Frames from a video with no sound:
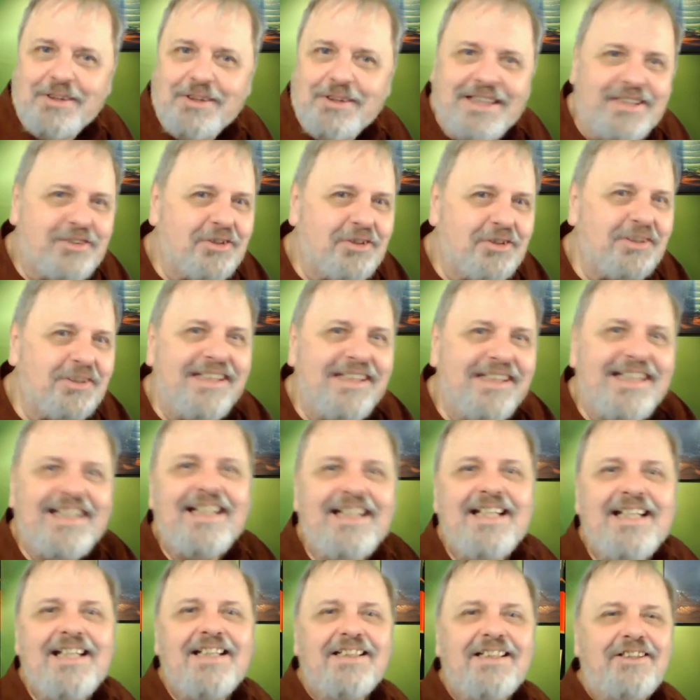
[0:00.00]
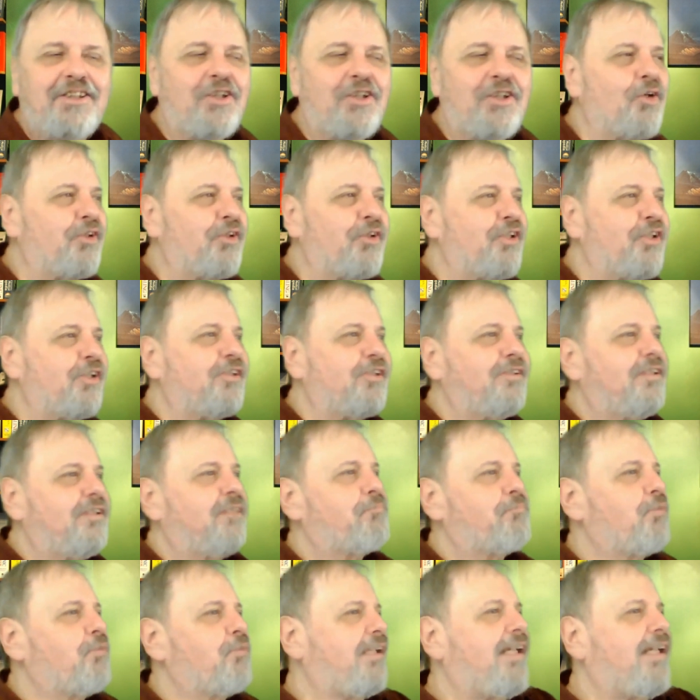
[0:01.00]
you literally, you know, you,
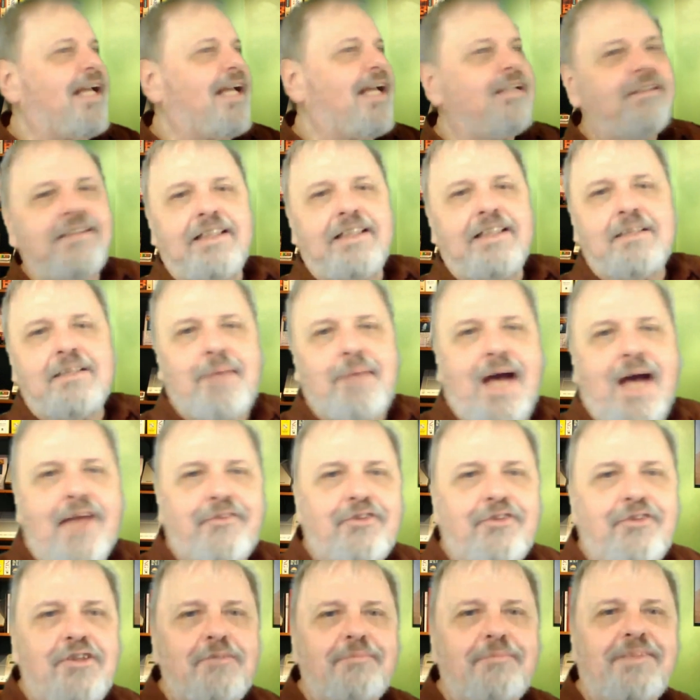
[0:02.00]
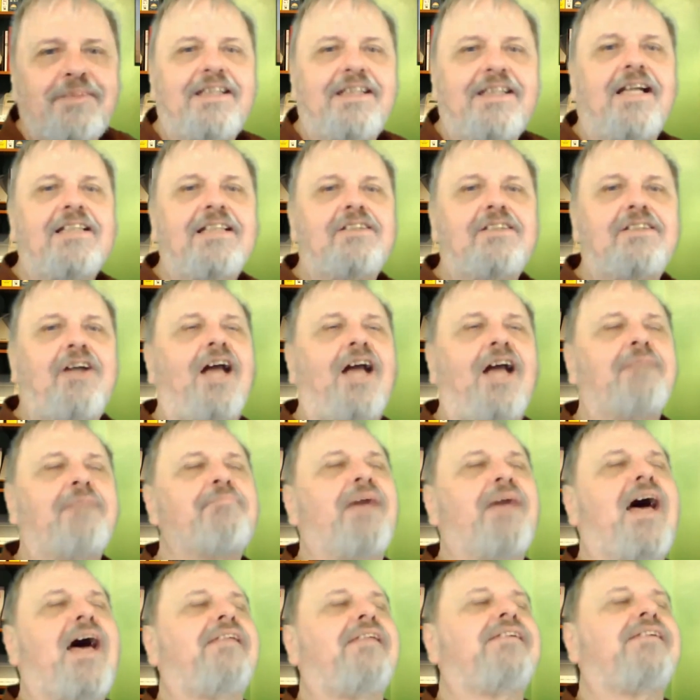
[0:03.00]
you put a candle in the bathroom, get a nice
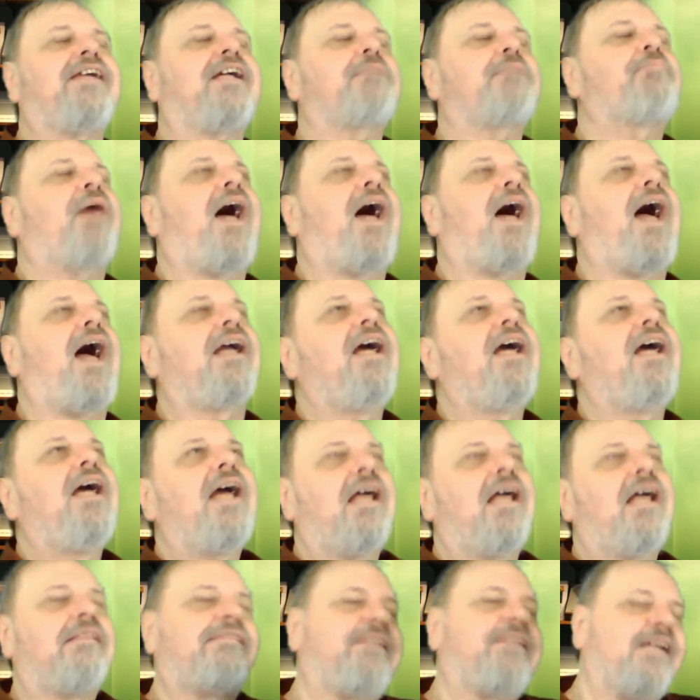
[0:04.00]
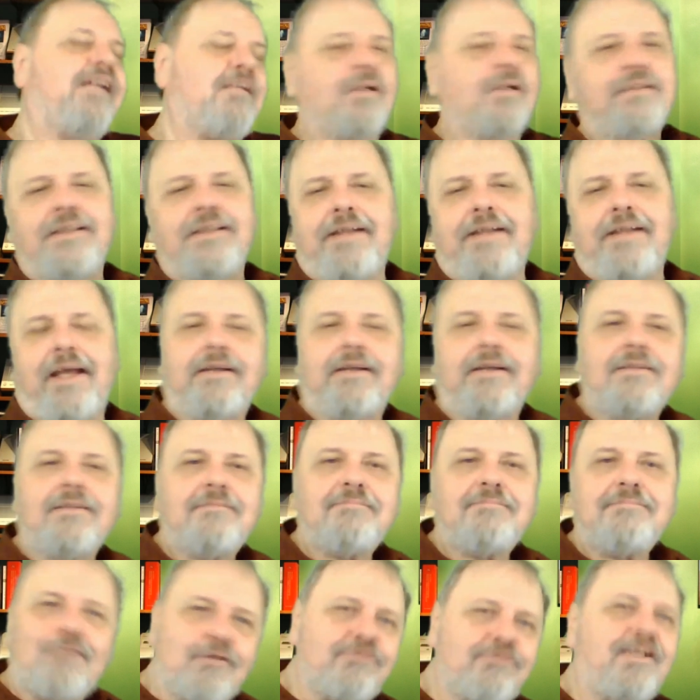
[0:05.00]
hot bath, kick back, and think about the day.
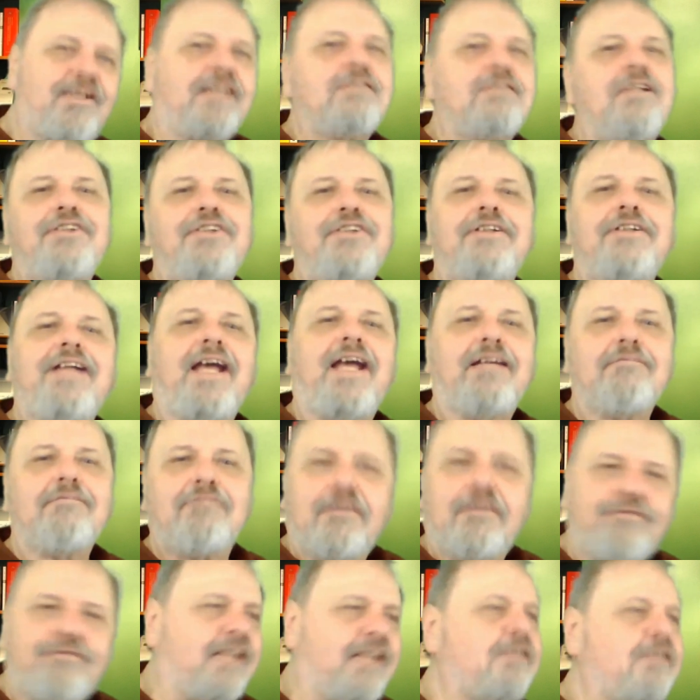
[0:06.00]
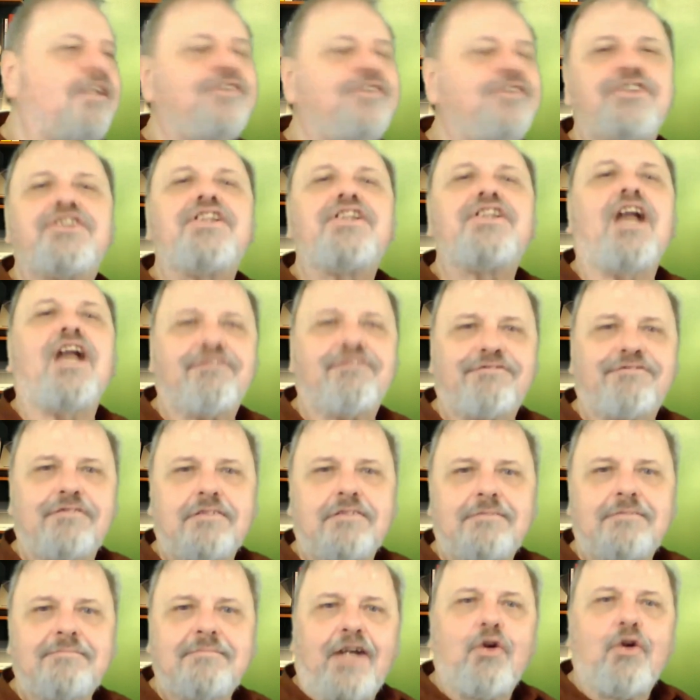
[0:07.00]
Reflect on your day. Reflect on your stuff
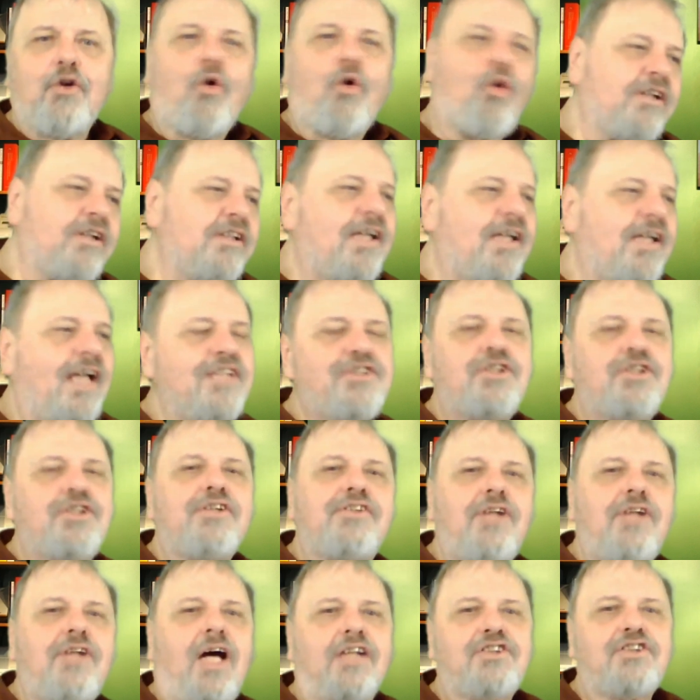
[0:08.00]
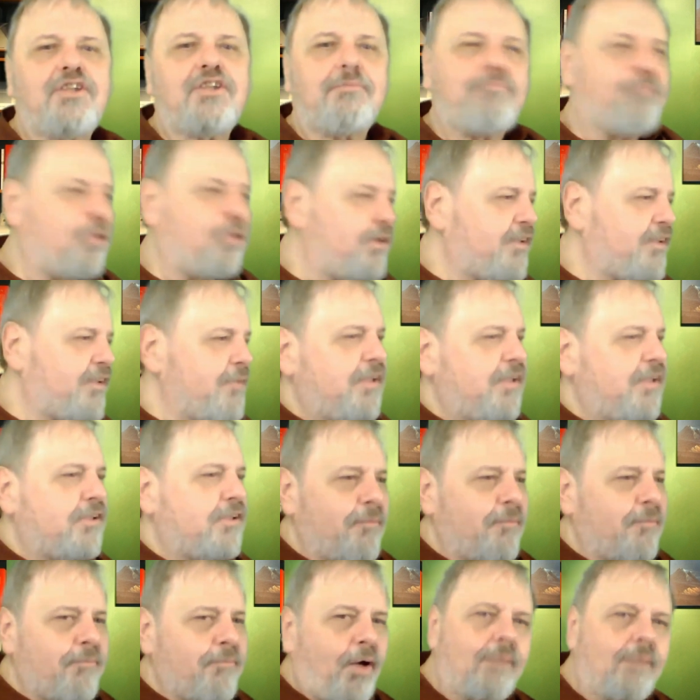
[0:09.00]
and organize your thoughts and put them in
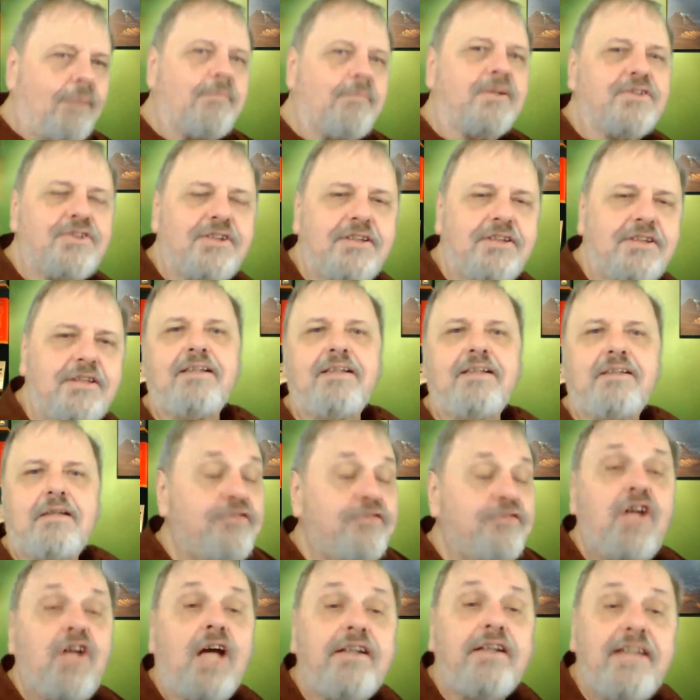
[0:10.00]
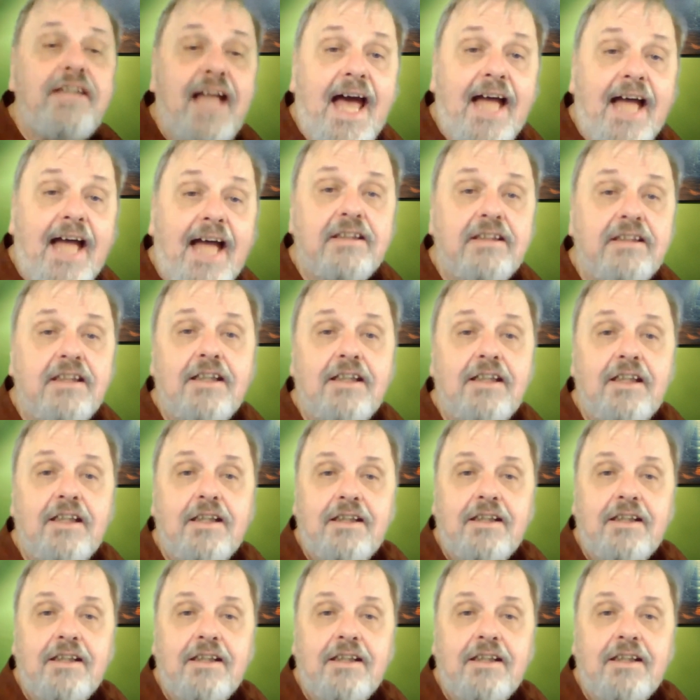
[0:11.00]
compartments. But if you've done that,